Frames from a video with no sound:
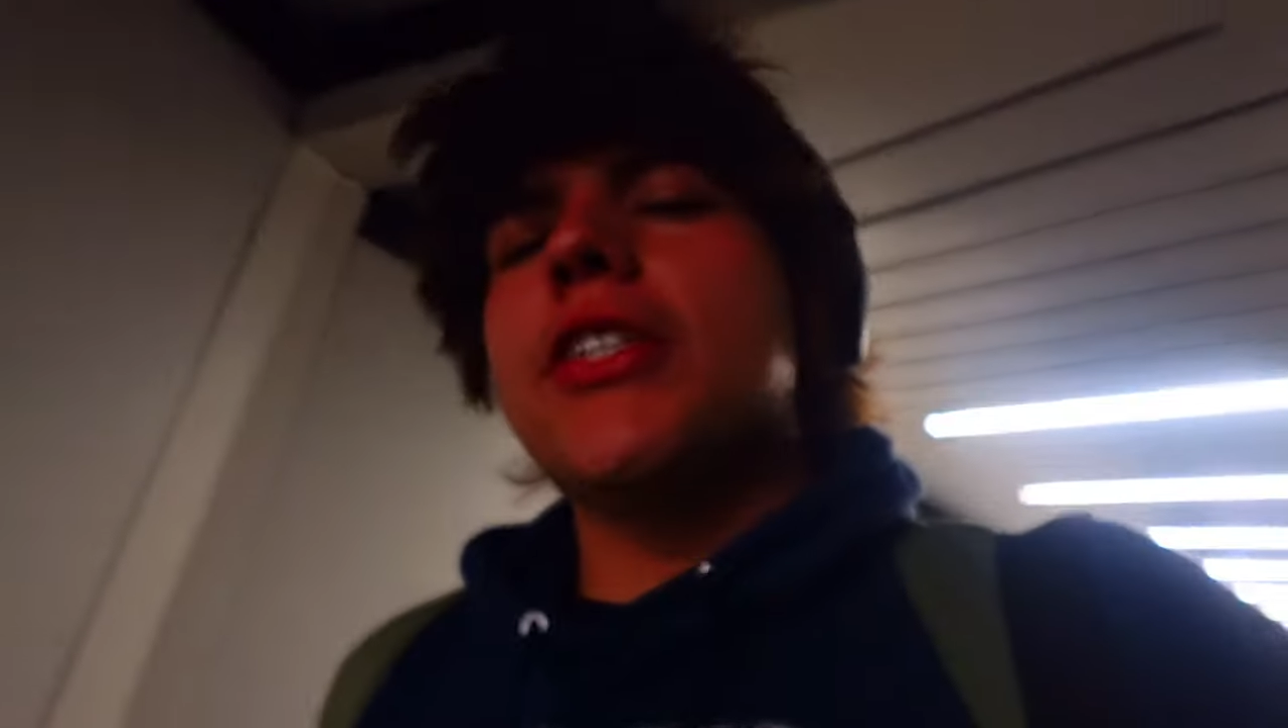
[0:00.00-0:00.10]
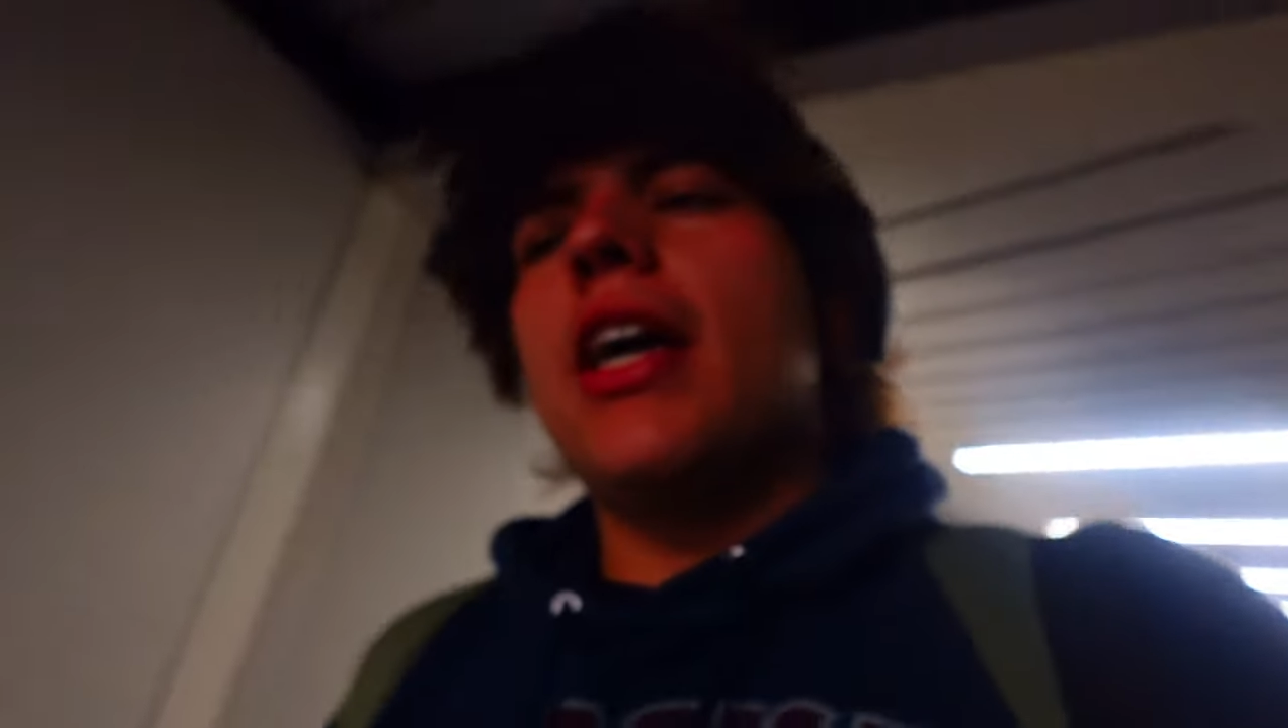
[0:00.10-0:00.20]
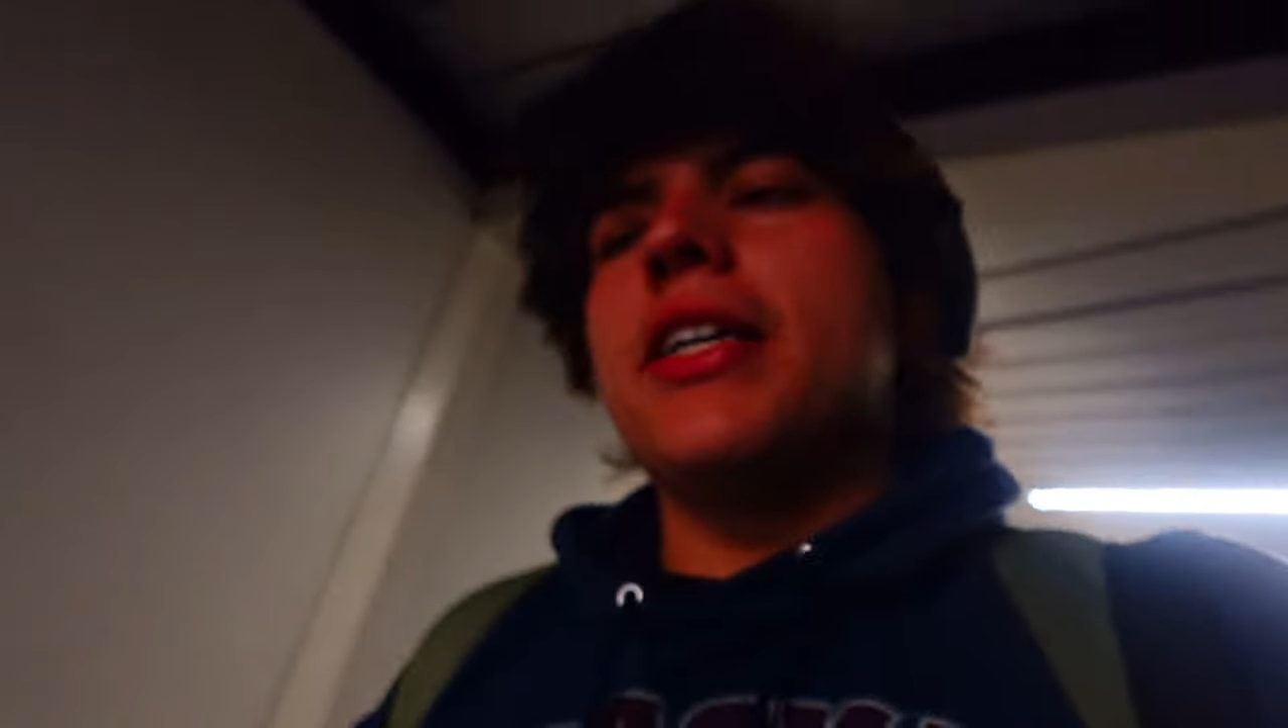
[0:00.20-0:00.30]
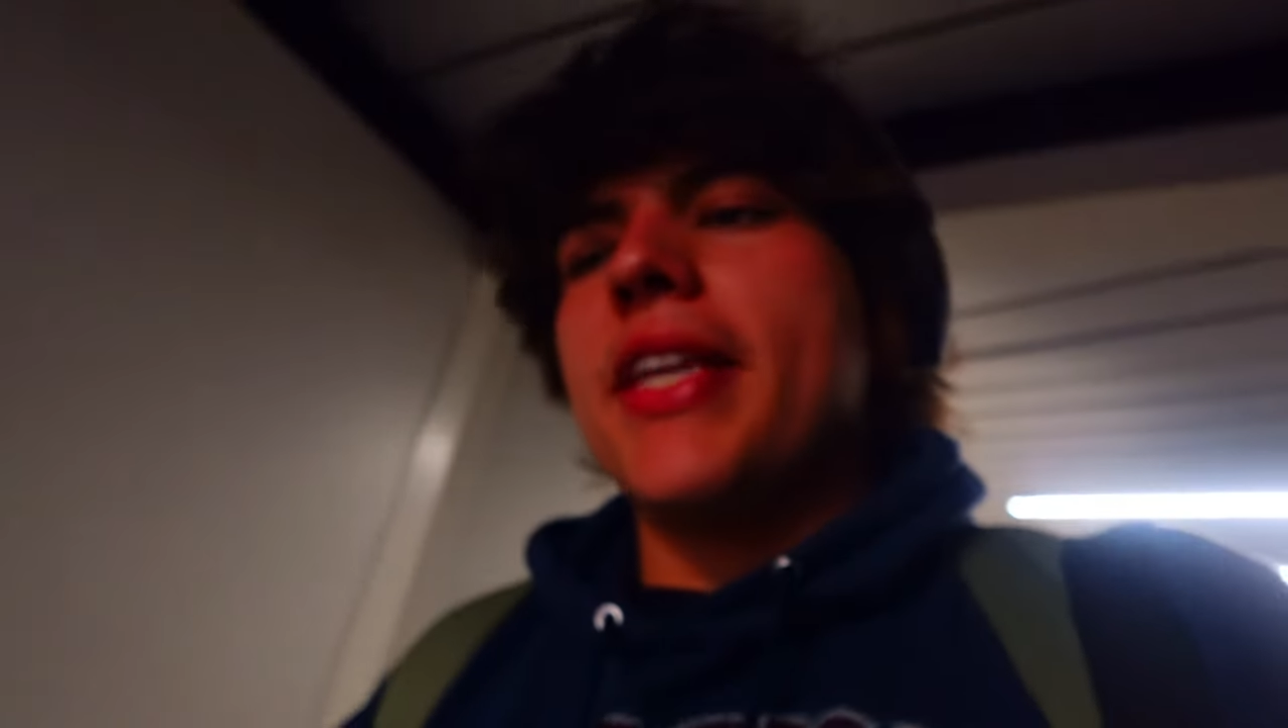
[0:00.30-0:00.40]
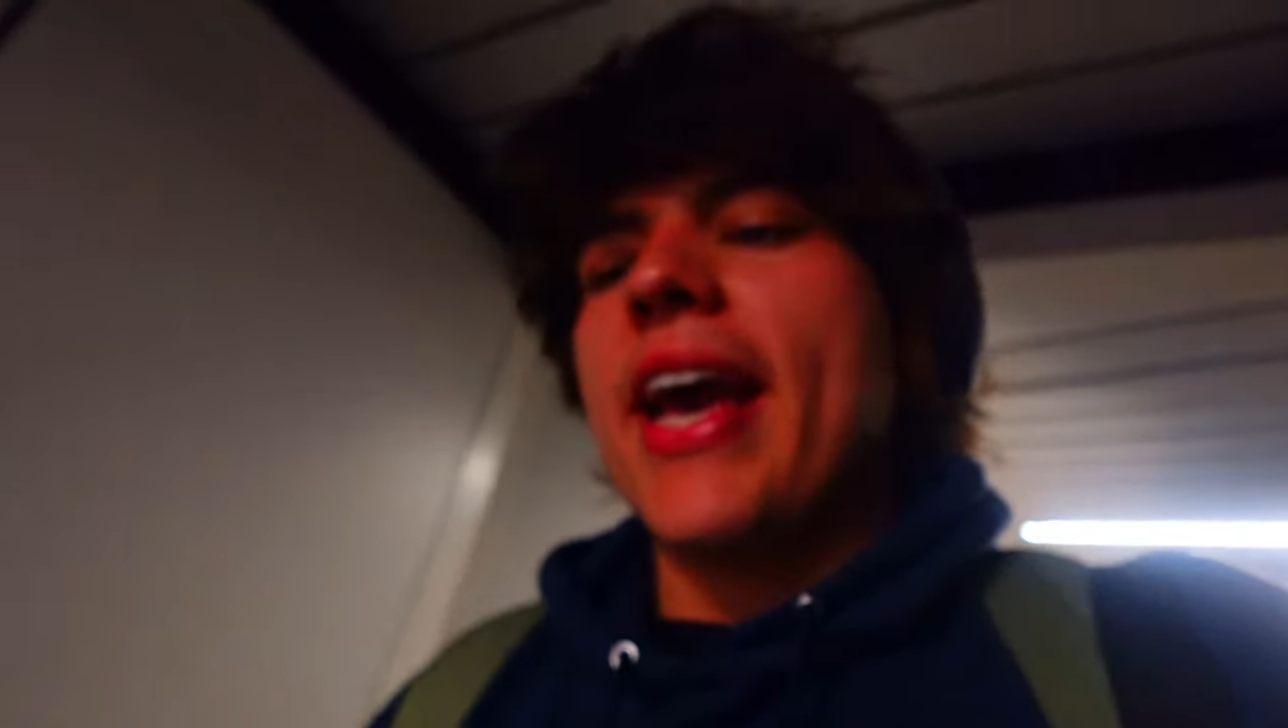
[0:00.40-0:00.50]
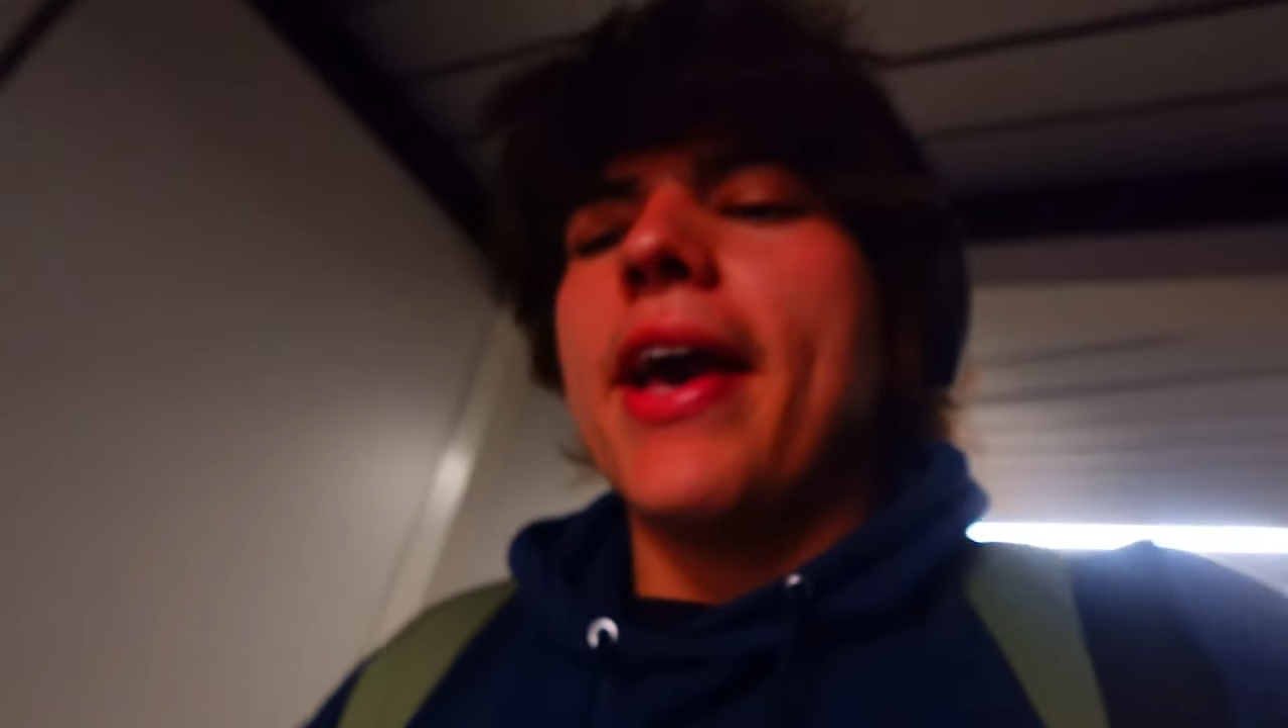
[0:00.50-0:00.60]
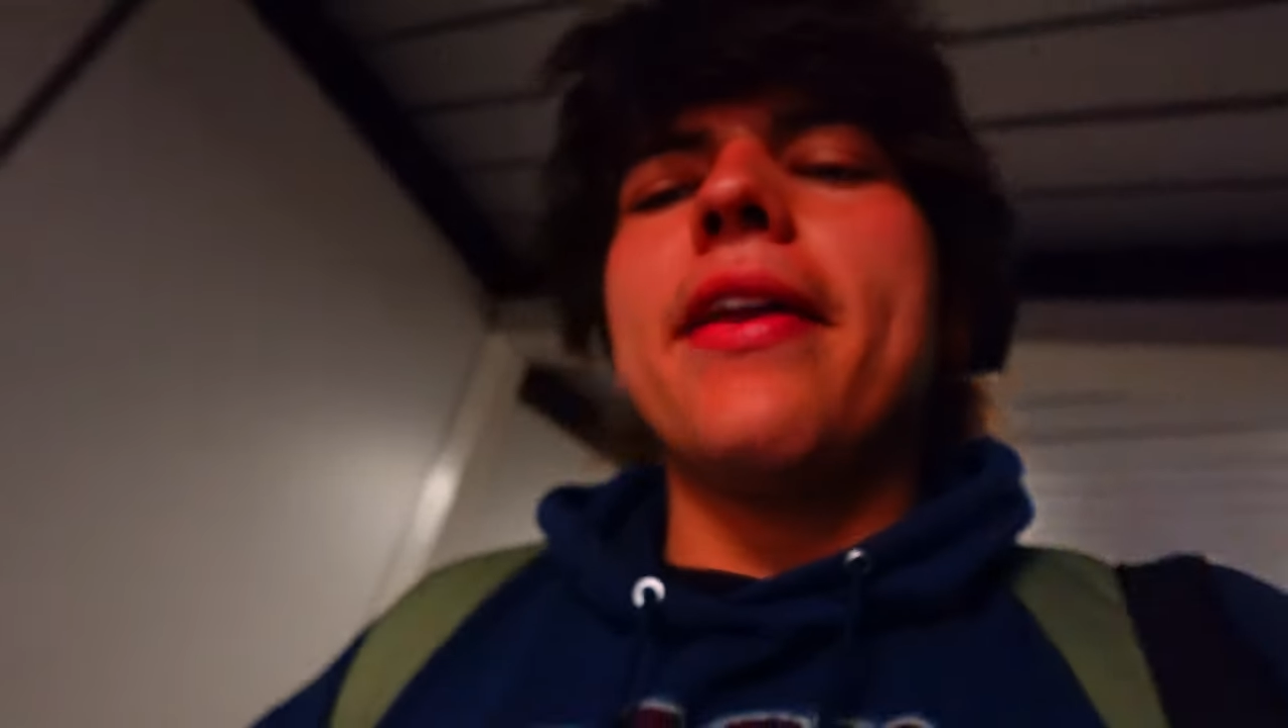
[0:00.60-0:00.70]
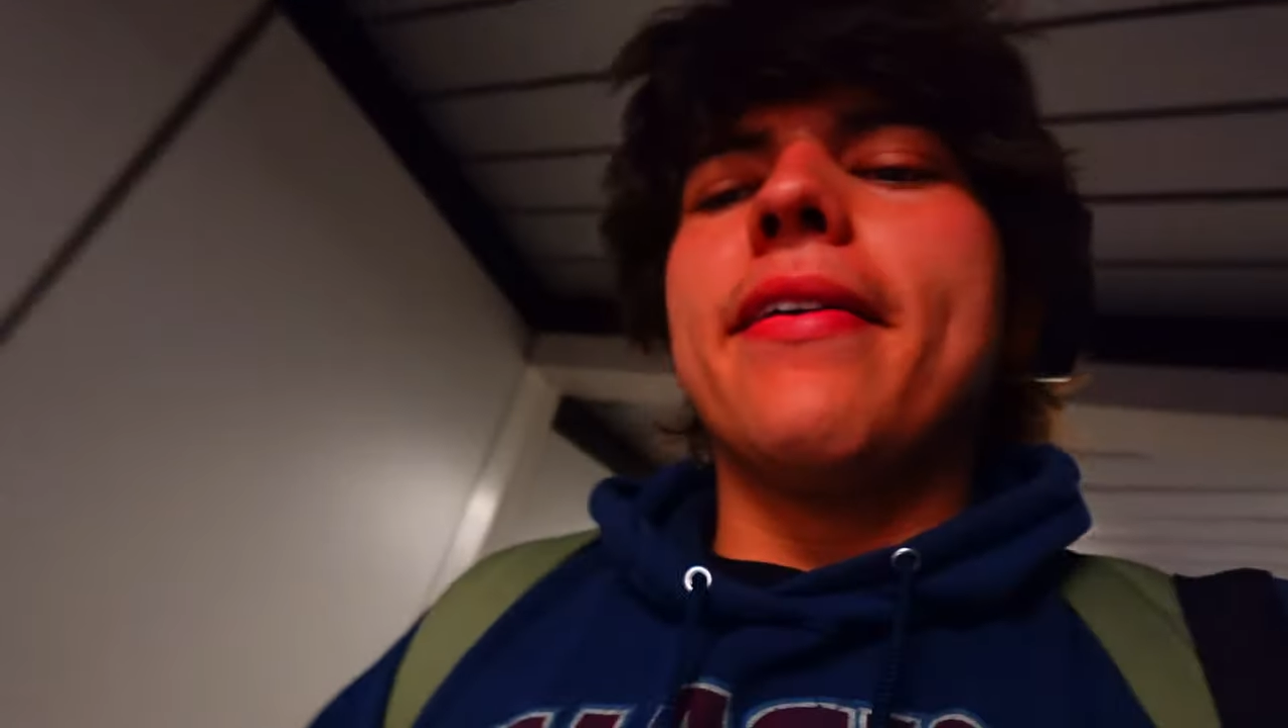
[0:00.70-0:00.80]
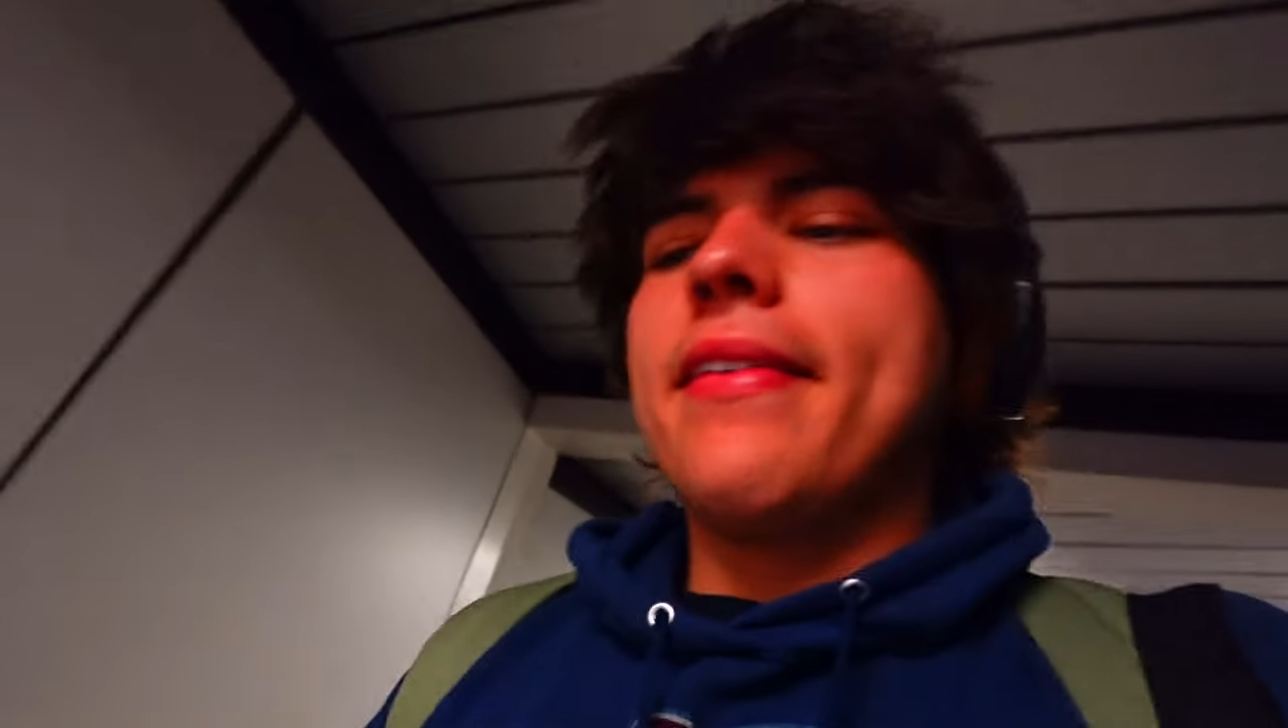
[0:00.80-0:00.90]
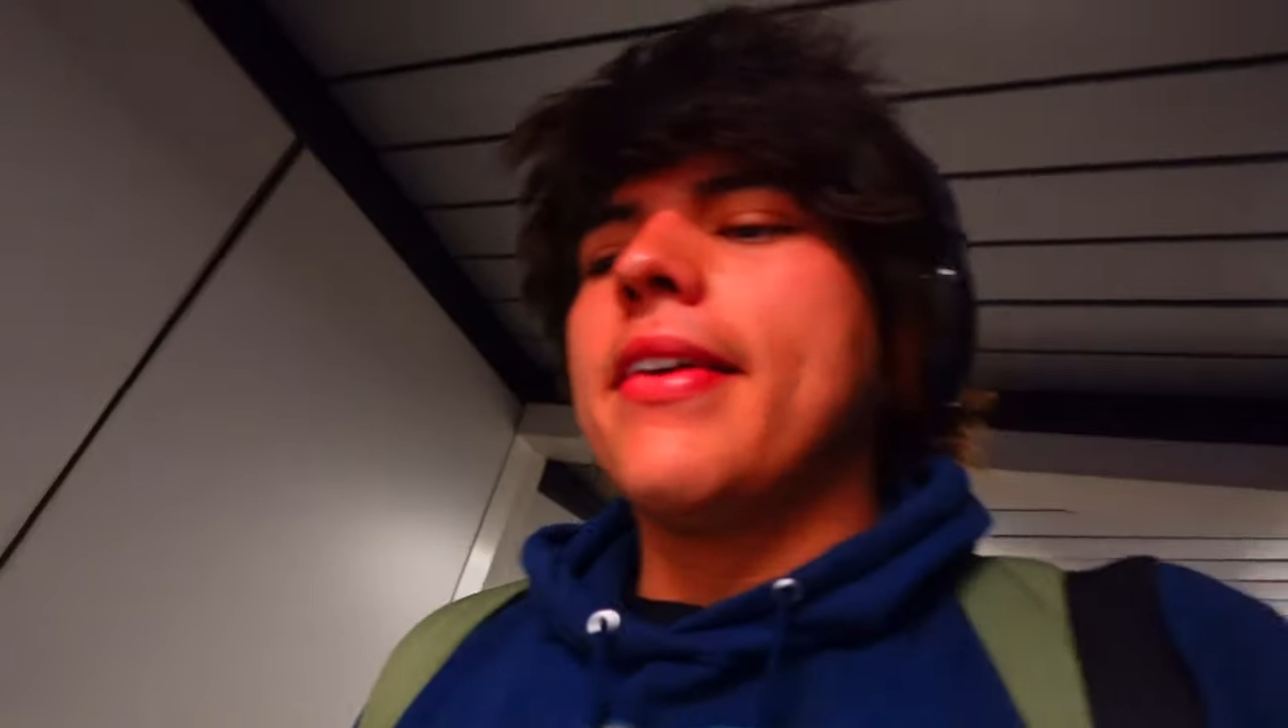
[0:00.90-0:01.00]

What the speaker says: saw a dad